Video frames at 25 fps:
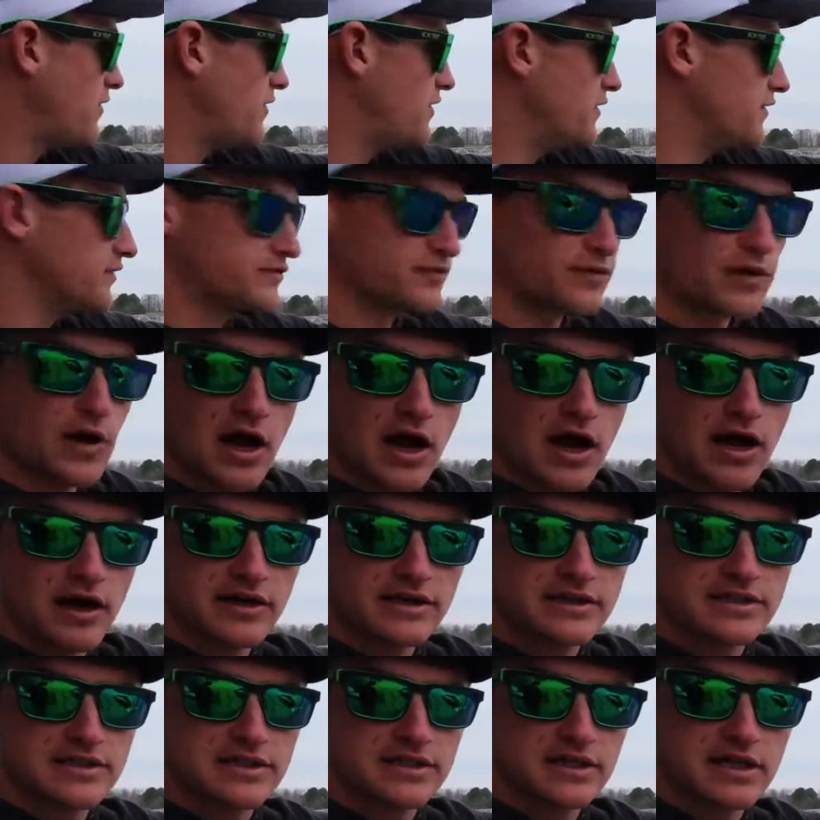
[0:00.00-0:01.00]
with those
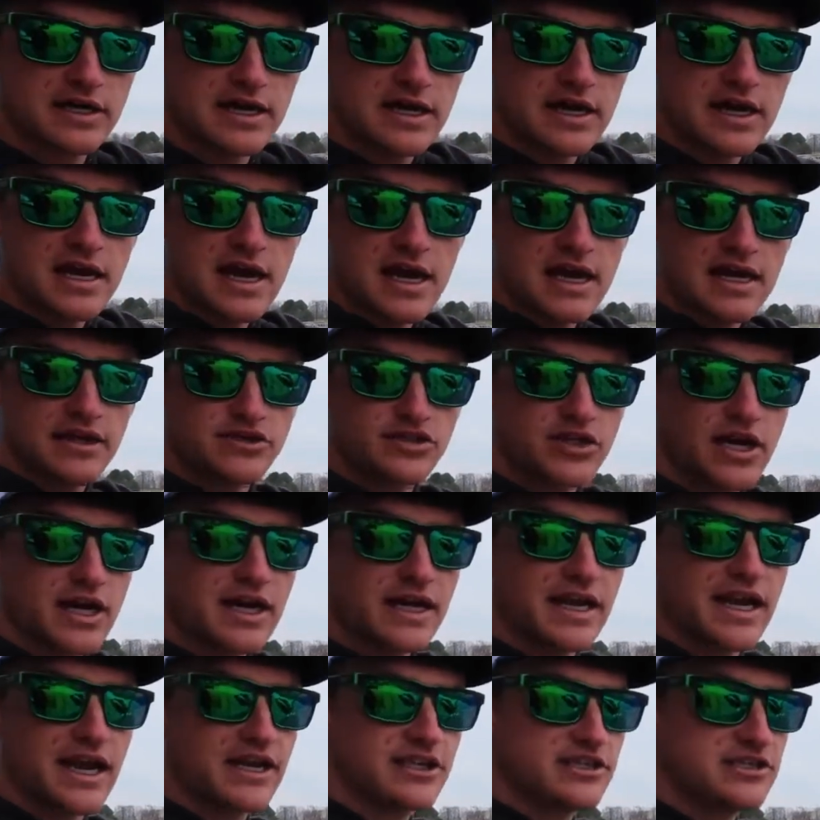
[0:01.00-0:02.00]
rocks and try
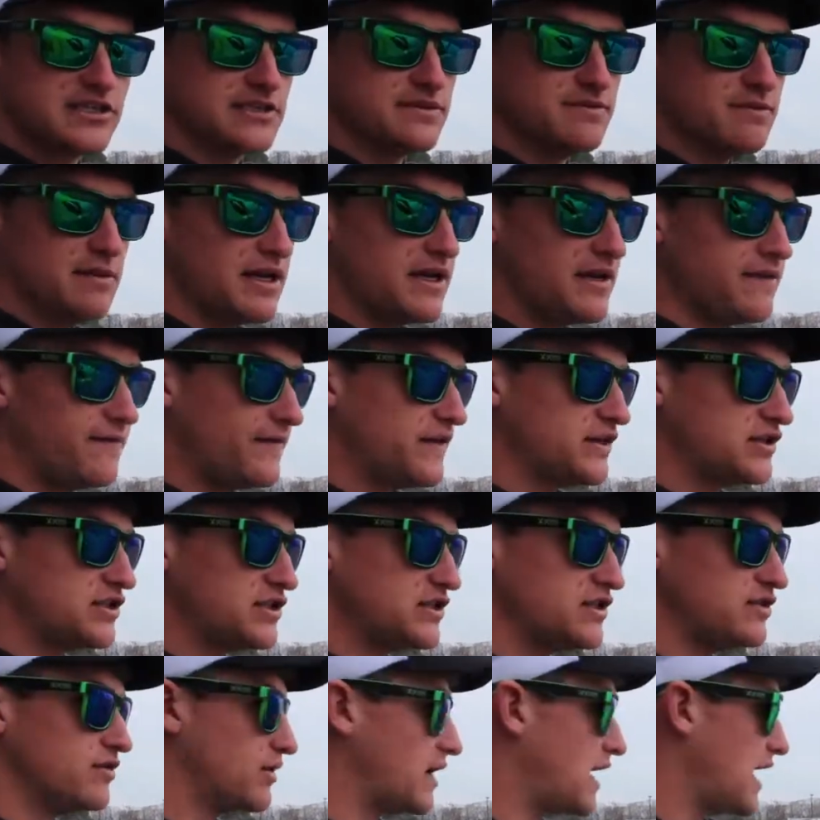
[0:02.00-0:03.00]
to catch as many fish
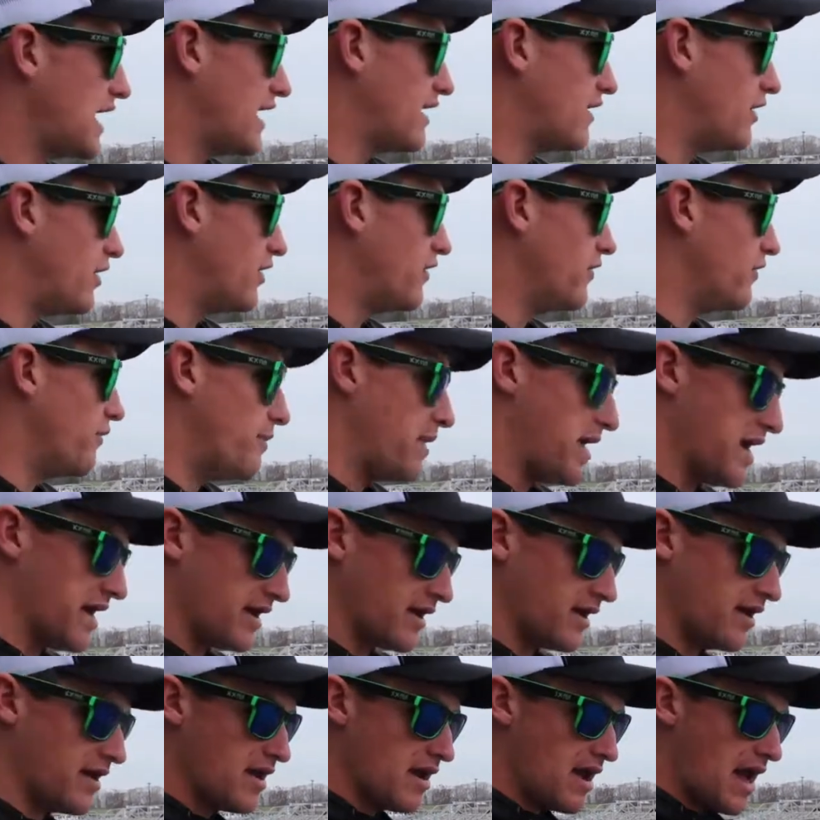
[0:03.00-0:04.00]
as you can on the
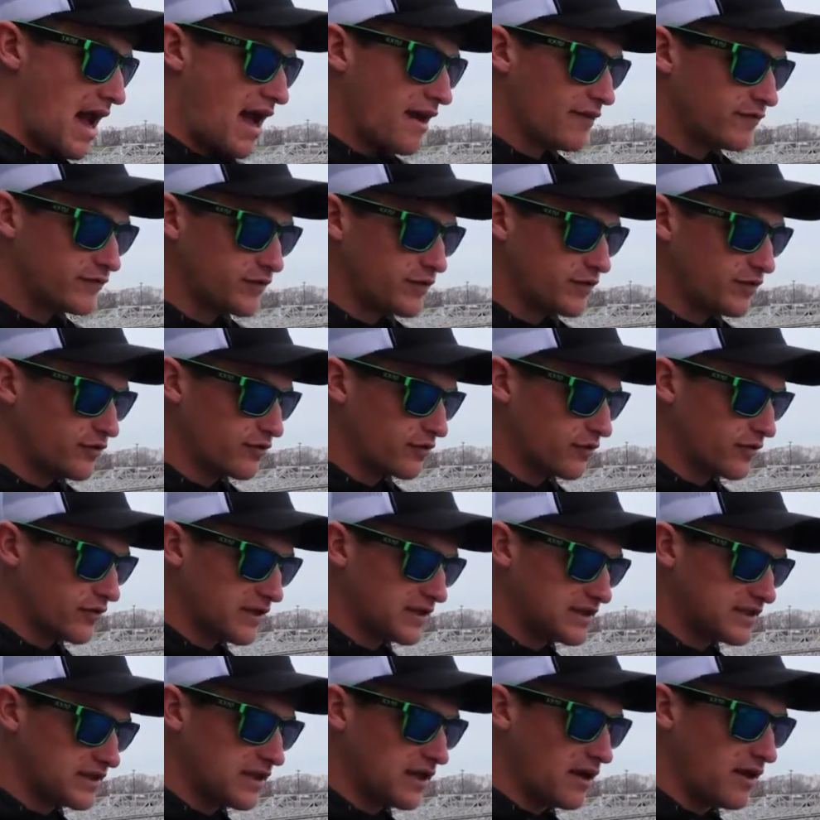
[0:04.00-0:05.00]
bank. After you throw
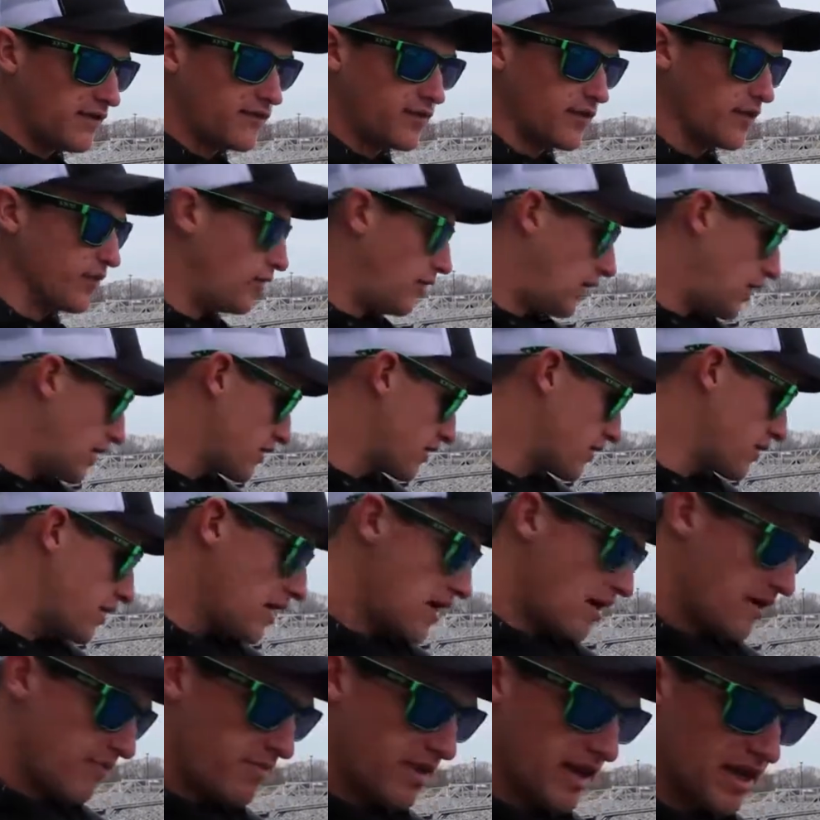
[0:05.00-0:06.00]
this and cover the water,
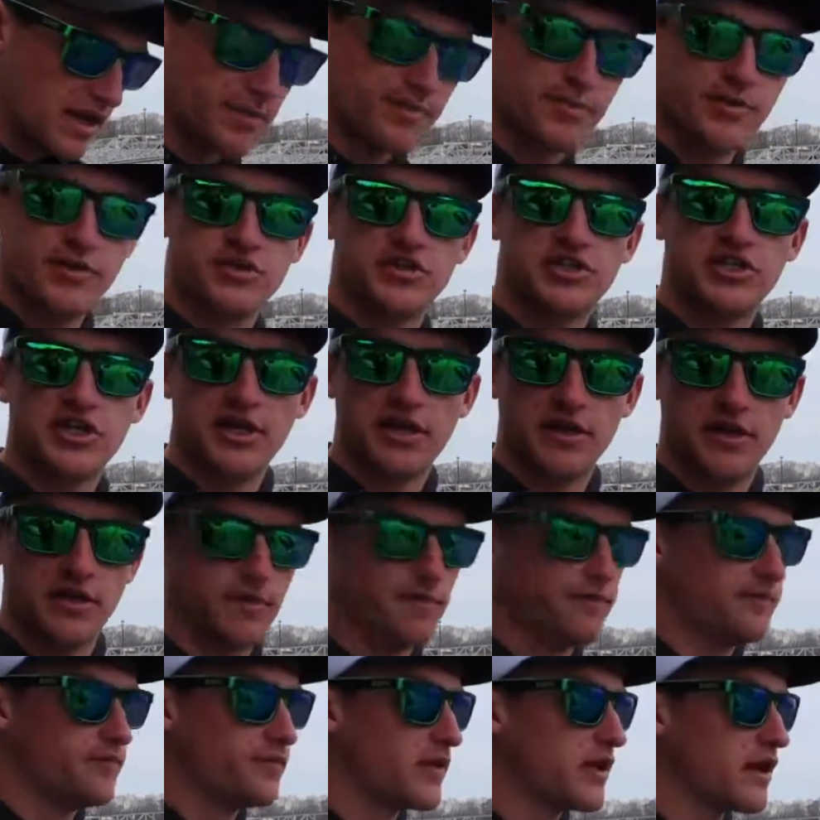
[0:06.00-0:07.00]
pick up your jig,
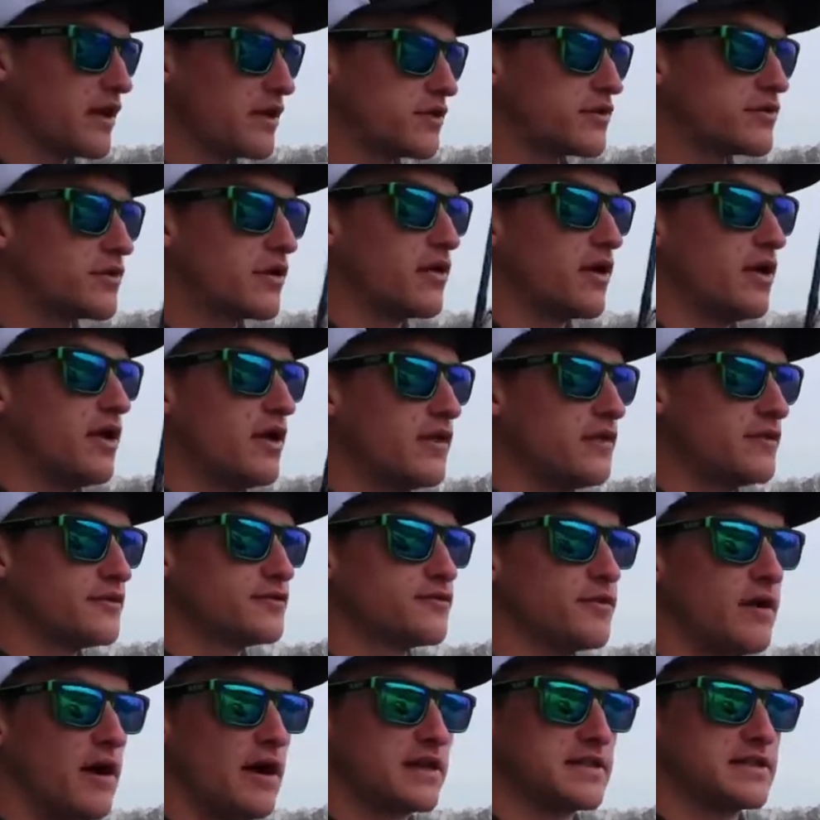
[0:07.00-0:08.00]
throw it on
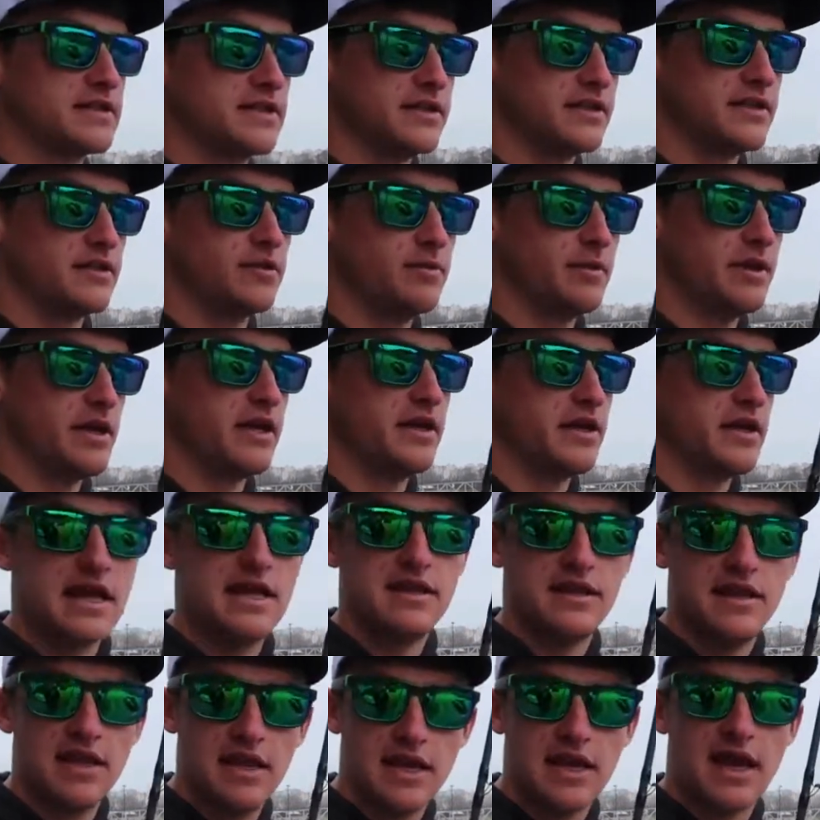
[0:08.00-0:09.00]
those rocks a little bit.
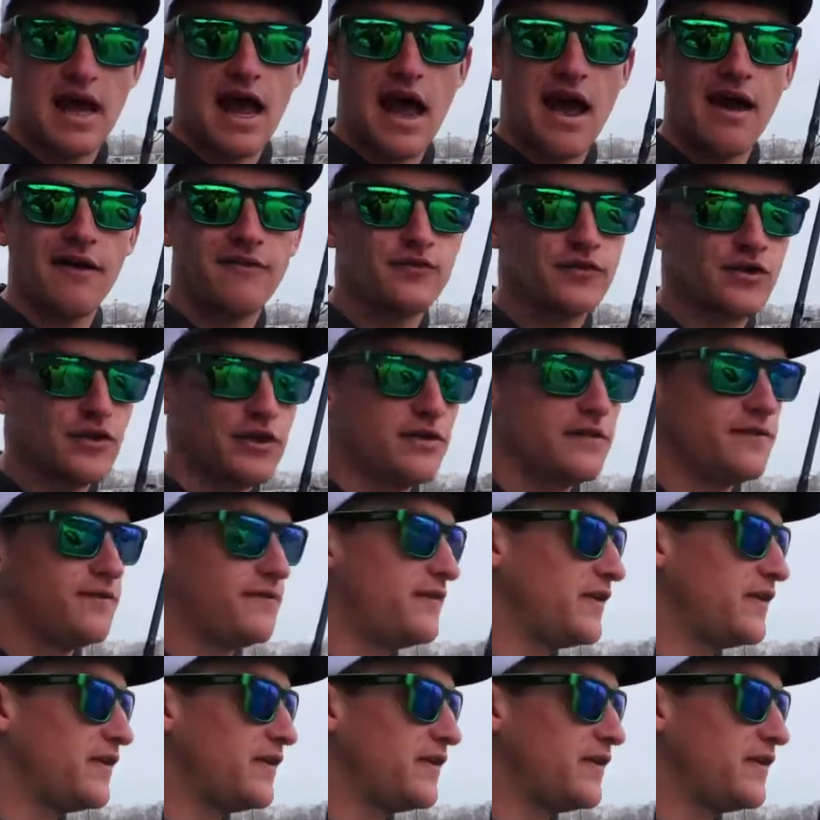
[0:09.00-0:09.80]
And then after you